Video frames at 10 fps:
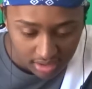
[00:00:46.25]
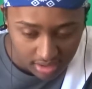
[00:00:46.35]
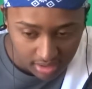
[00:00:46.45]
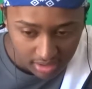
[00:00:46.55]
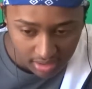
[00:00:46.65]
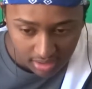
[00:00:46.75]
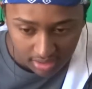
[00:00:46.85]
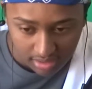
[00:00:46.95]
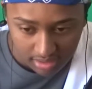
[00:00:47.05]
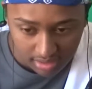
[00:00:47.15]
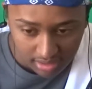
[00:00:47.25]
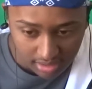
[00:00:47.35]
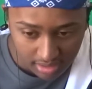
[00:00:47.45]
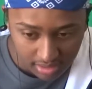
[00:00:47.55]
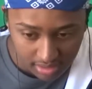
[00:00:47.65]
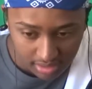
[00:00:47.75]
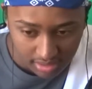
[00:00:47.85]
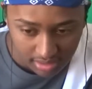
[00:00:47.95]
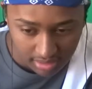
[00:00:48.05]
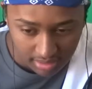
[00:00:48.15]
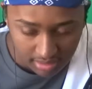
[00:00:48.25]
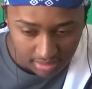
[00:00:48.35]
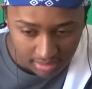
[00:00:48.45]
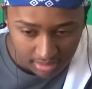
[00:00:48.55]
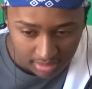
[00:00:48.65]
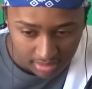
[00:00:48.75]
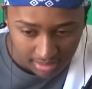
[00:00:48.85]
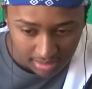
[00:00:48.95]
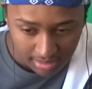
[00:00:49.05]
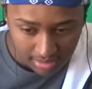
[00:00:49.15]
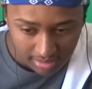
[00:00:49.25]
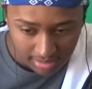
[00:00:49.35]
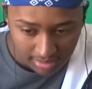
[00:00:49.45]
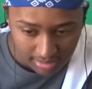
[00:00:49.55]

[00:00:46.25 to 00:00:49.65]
(no one is talking)